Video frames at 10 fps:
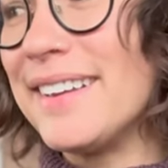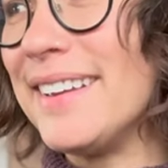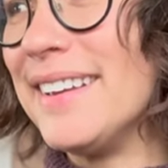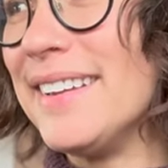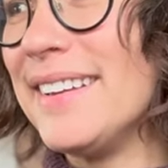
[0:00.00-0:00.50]

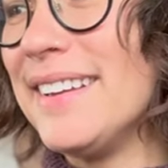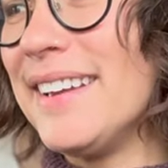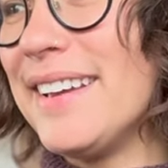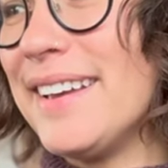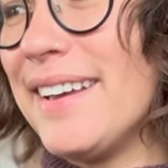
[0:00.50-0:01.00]

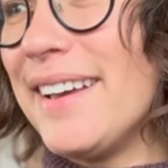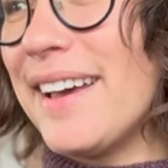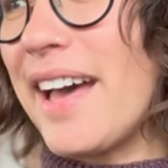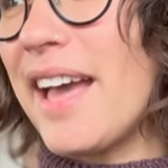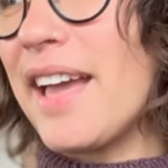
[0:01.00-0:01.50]

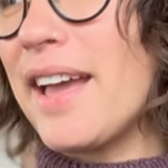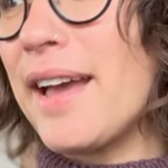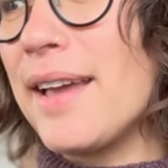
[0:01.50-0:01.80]
[no speech]